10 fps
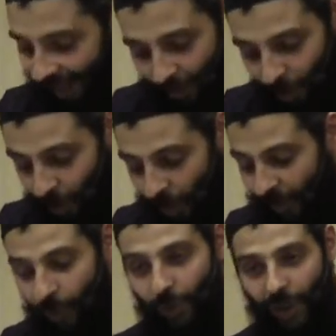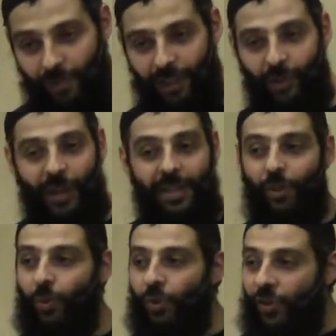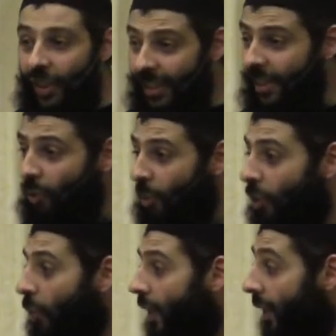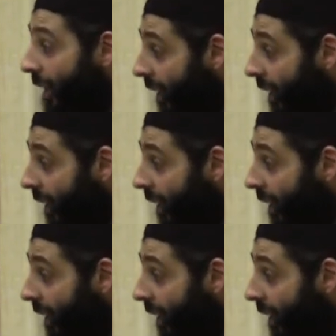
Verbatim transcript: I'm going to give you some that relates to things that we do in,